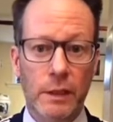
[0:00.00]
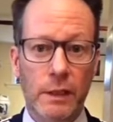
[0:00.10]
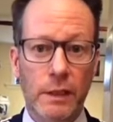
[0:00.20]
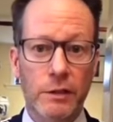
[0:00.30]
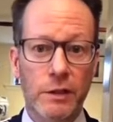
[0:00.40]

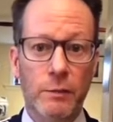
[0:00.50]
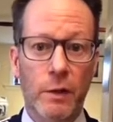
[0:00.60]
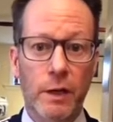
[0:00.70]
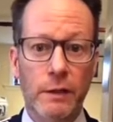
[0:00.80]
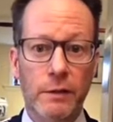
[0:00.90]
just
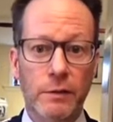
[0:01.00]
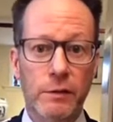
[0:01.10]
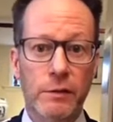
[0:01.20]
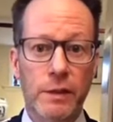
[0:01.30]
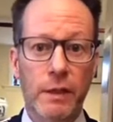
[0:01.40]
want
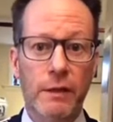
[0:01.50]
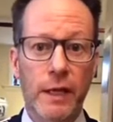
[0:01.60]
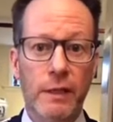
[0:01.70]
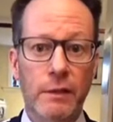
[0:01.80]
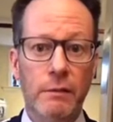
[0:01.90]
to say
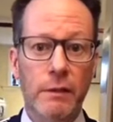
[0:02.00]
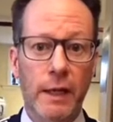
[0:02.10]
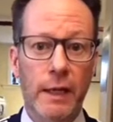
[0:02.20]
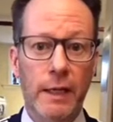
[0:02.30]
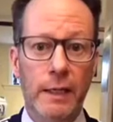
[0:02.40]
thank you,
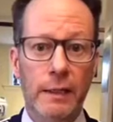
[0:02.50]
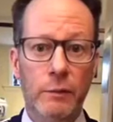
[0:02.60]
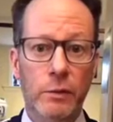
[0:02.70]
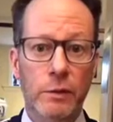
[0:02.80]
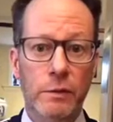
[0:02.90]

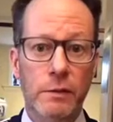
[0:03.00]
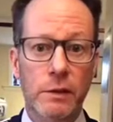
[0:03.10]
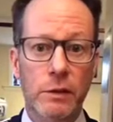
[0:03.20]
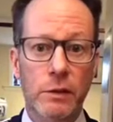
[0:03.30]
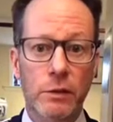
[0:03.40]
and we'll see
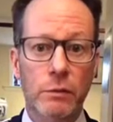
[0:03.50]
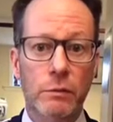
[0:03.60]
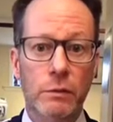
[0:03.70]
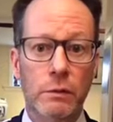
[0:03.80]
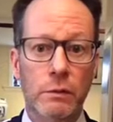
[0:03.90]

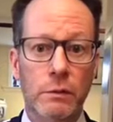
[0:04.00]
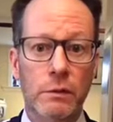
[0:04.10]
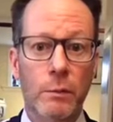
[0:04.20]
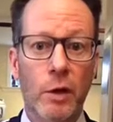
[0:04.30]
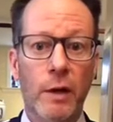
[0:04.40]
you
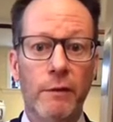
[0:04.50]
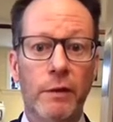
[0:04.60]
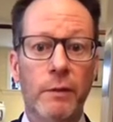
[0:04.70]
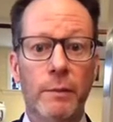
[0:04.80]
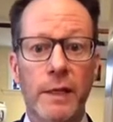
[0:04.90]
tomorrow. Have
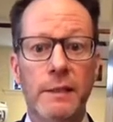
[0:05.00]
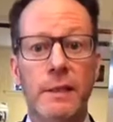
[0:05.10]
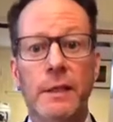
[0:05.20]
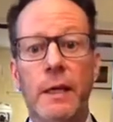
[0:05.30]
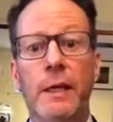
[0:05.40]
an
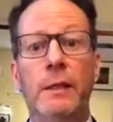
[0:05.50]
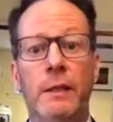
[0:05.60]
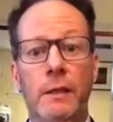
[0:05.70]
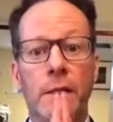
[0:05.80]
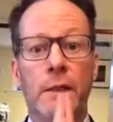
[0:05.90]
amazing day.
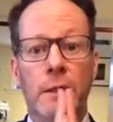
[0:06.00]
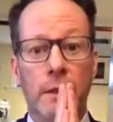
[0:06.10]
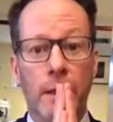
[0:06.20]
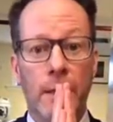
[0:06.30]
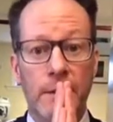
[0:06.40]

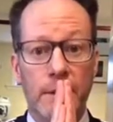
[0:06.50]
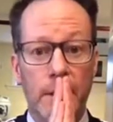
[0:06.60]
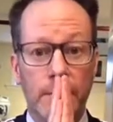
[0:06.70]
Namaste.